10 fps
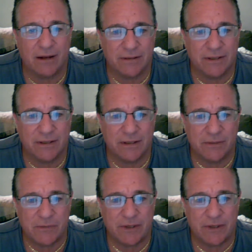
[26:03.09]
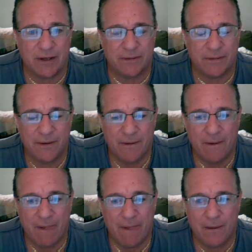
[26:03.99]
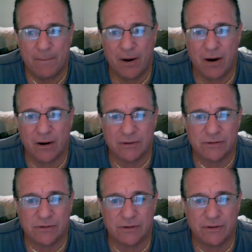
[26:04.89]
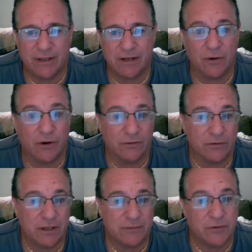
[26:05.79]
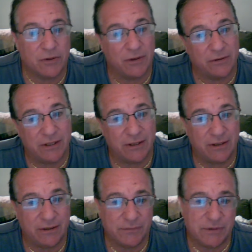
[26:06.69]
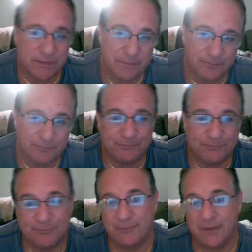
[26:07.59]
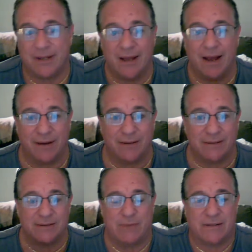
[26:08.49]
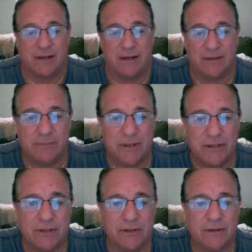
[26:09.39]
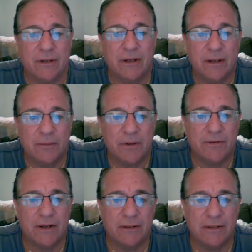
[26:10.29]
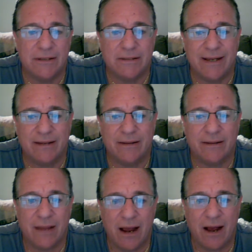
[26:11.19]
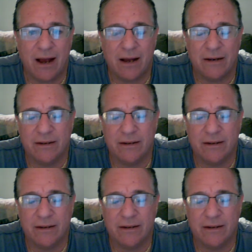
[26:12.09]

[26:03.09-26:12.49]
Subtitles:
of teams and parks, so you get your over teams, your under teams, but again, it's based on the pitcher. But if you can at least get that,